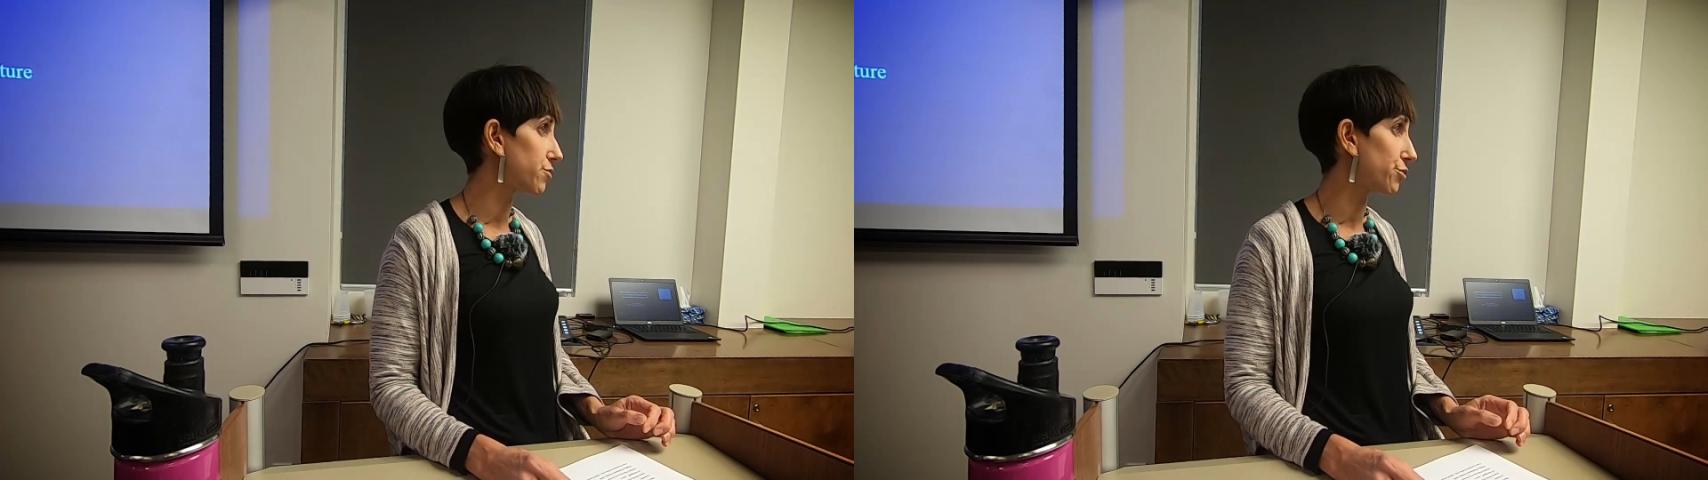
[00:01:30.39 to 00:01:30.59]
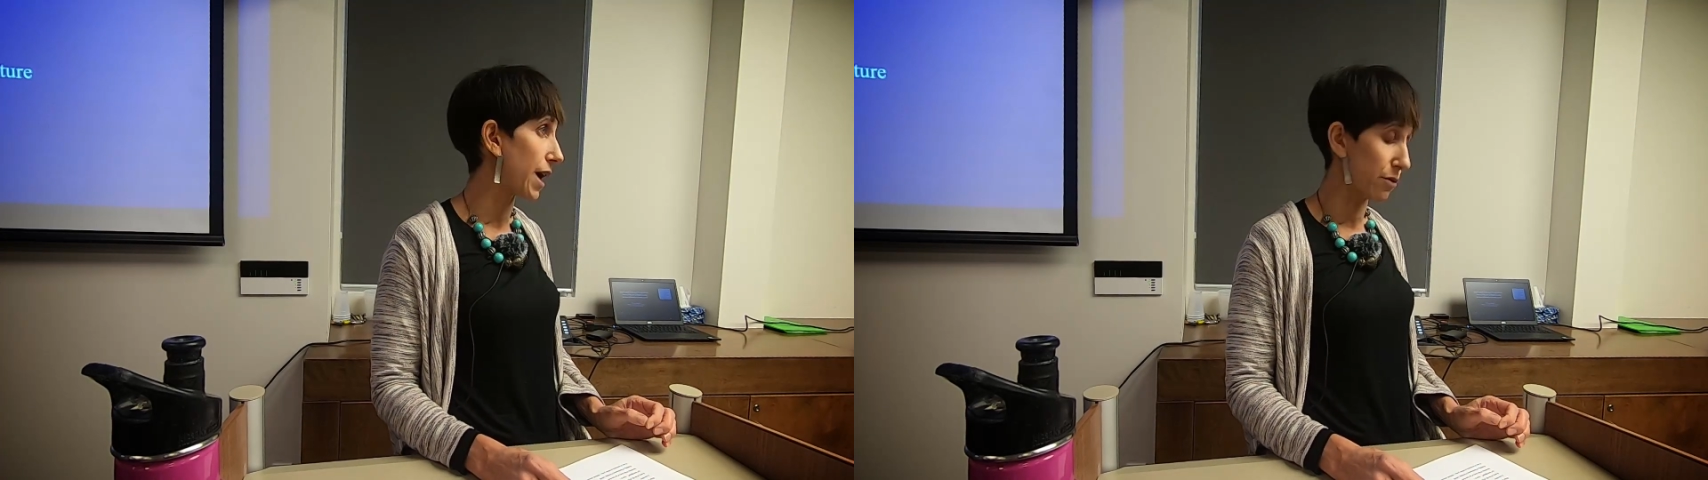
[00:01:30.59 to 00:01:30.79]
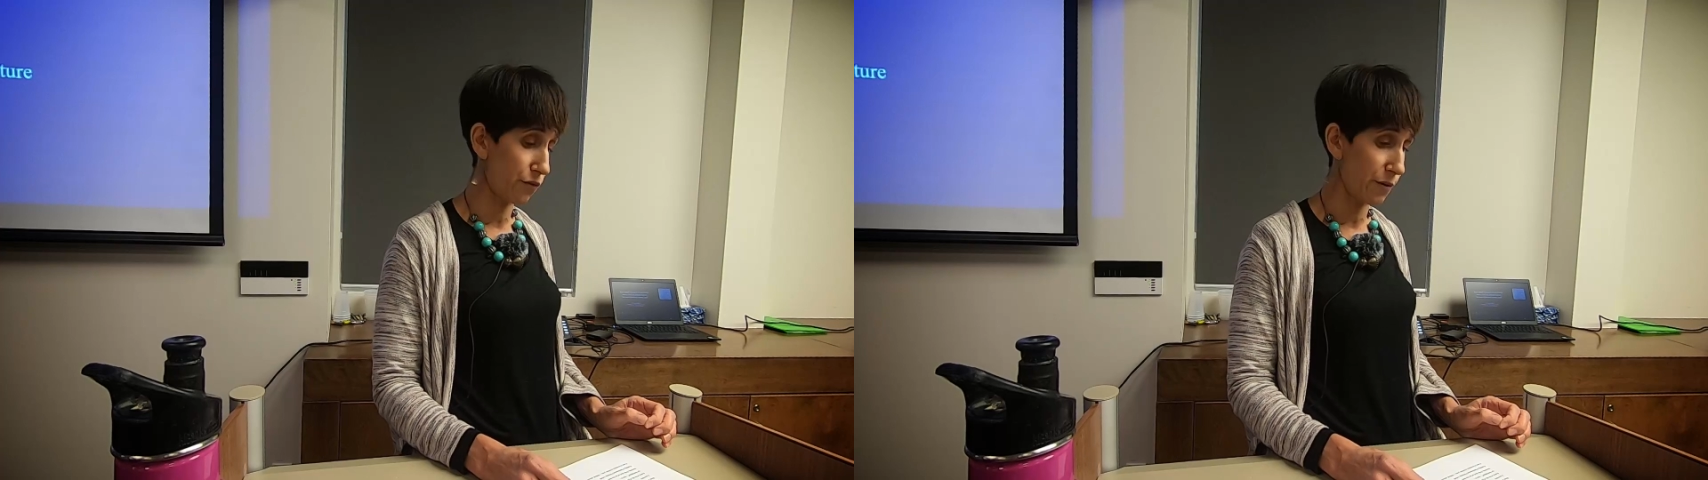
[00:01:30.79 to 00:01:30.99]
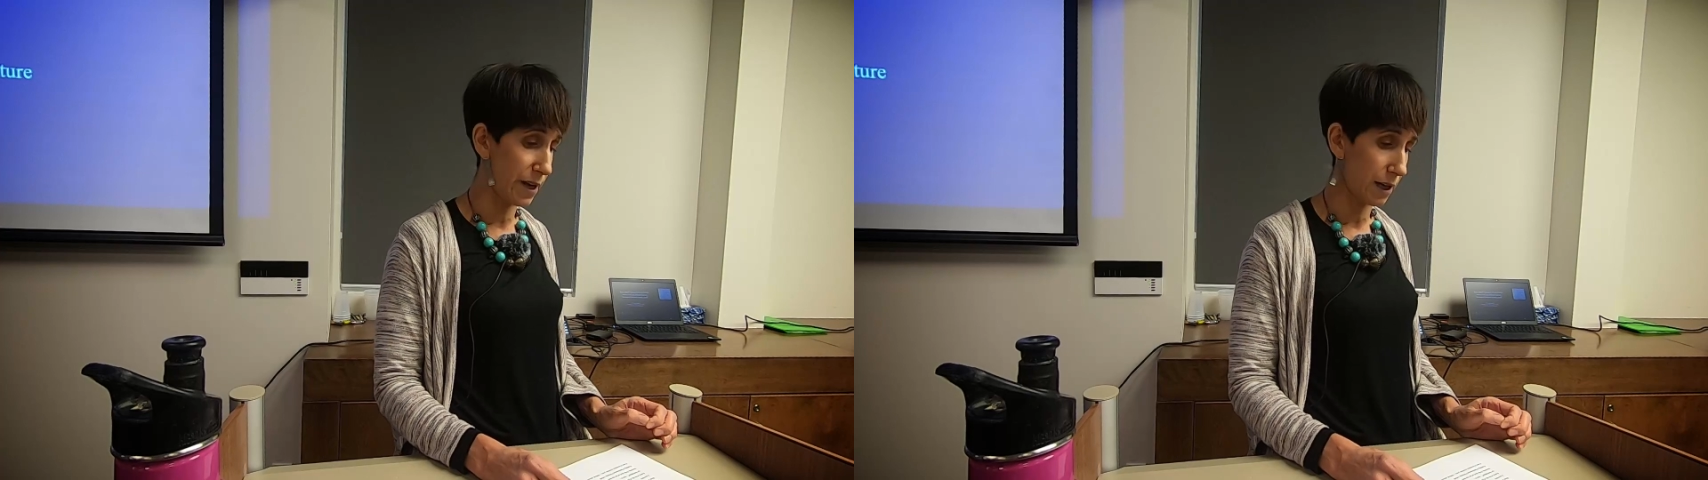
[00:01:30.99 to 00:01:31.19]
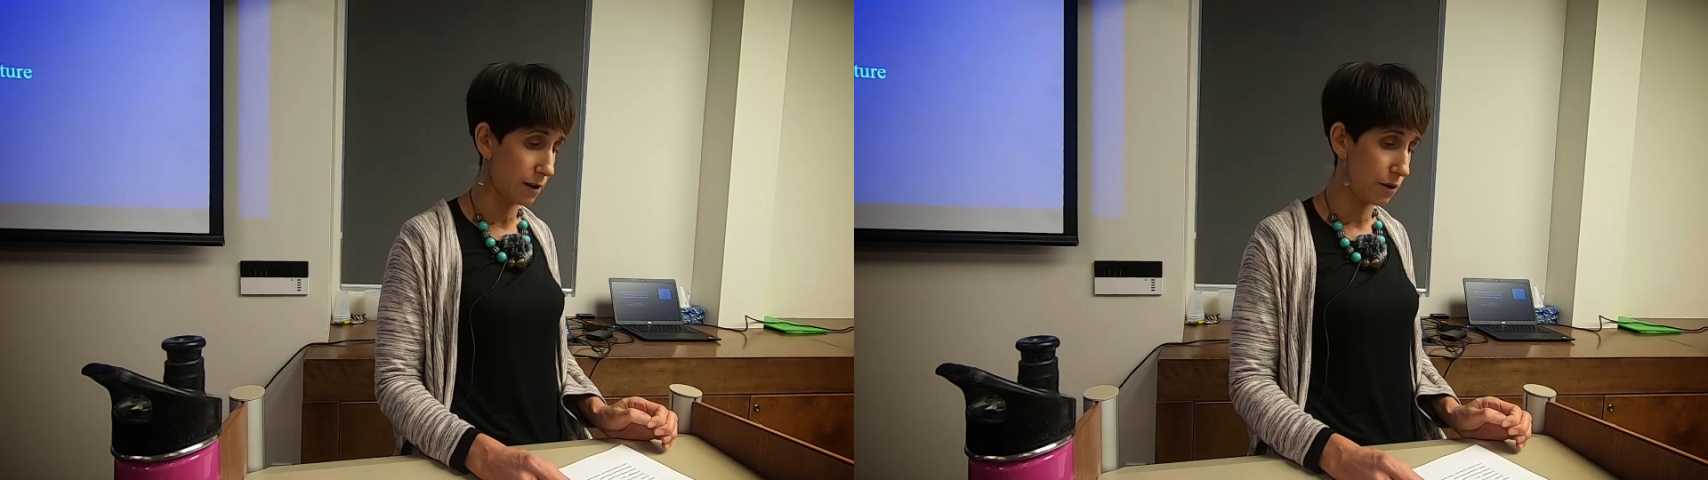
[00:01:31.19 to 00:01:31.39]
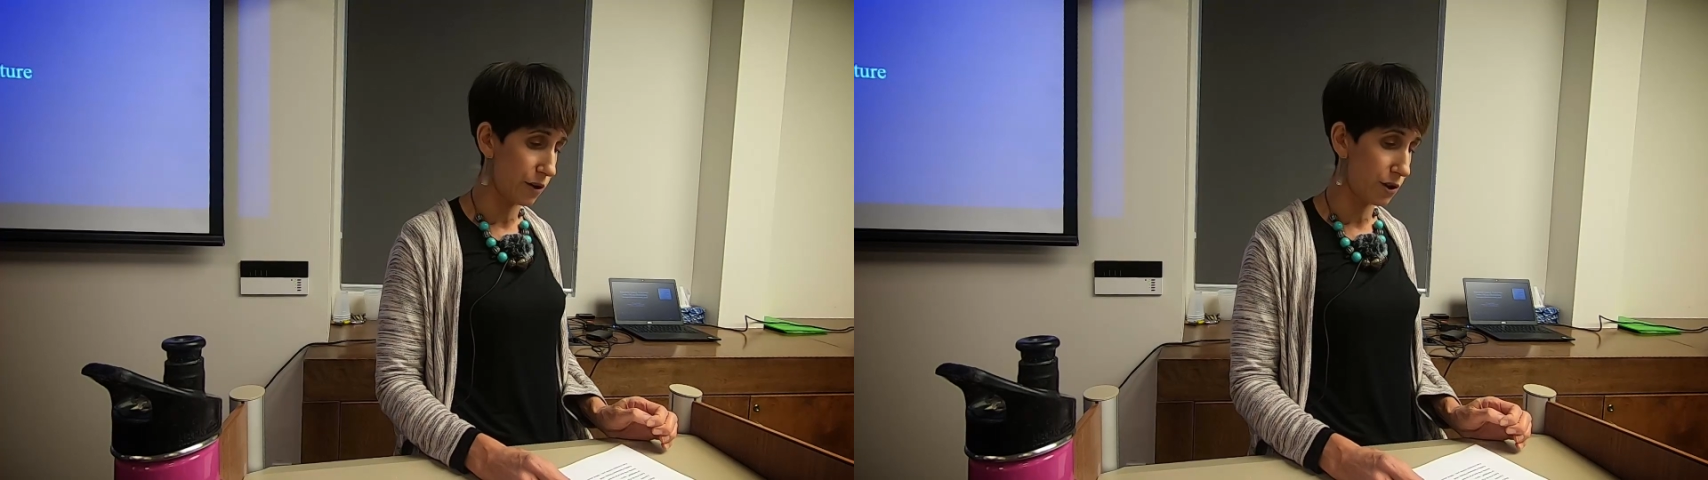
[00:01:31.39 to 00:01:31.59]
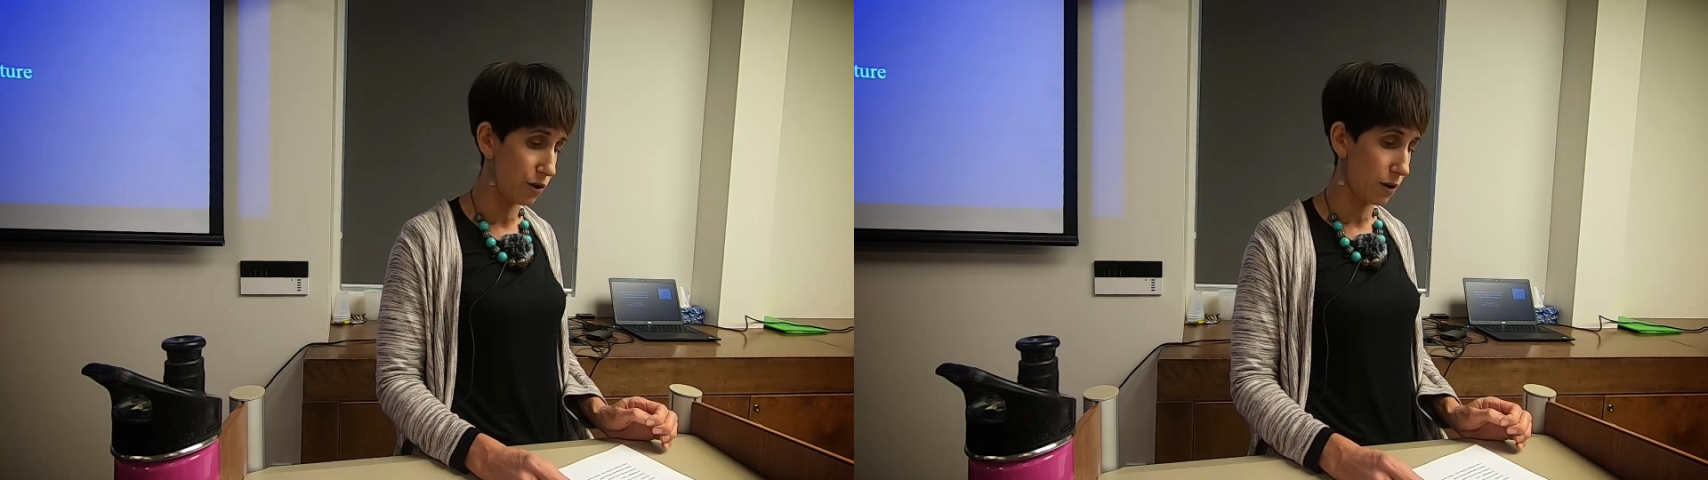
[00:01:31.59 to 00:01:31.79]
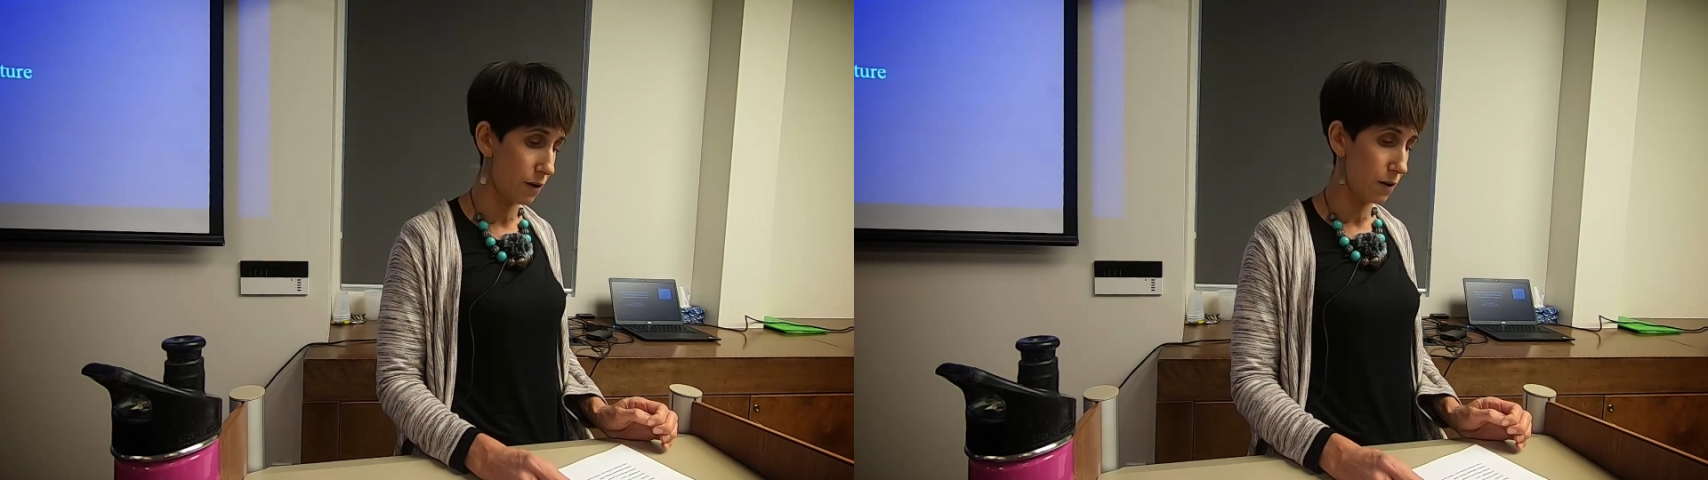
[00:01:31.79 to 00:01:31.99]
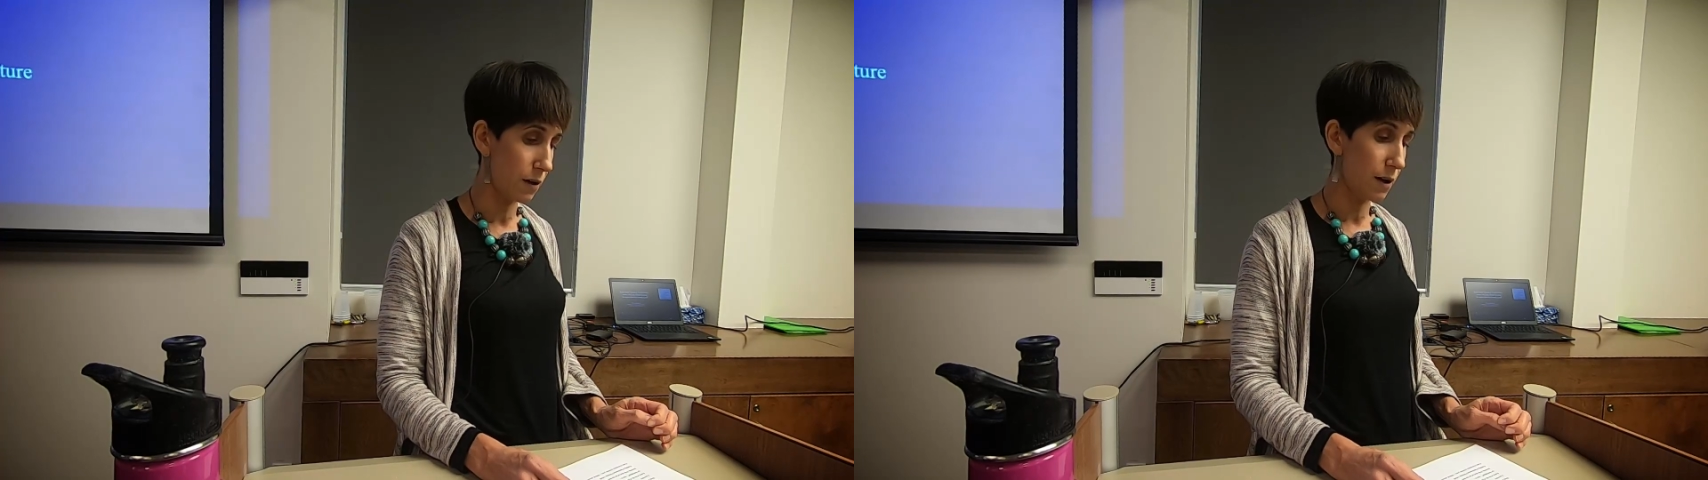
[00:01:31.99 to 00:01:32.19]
throughout rabbinic literature.